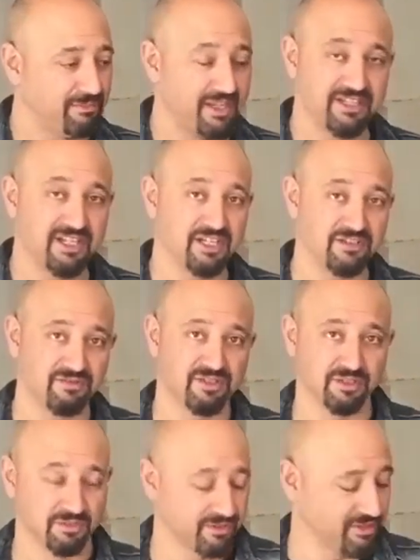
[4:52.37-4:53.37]
meditation for
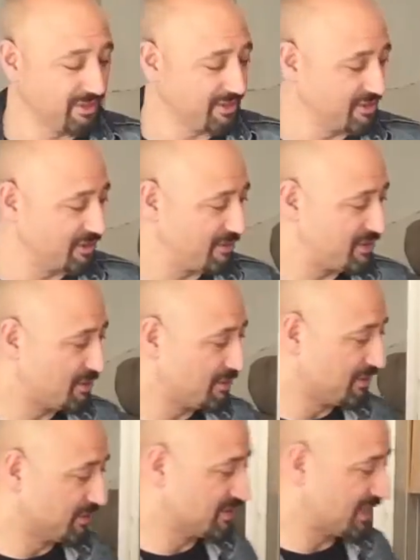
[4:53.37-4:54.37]
children, and there's going to be 2
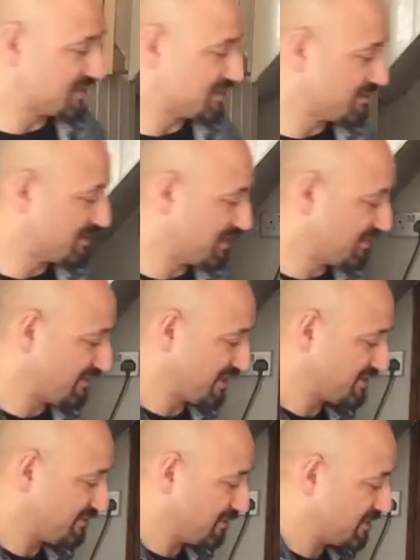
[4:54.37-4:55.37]
of those sessions within the
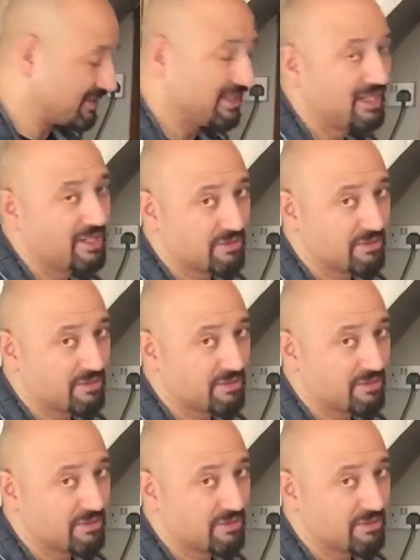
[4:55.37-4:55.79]
festival, which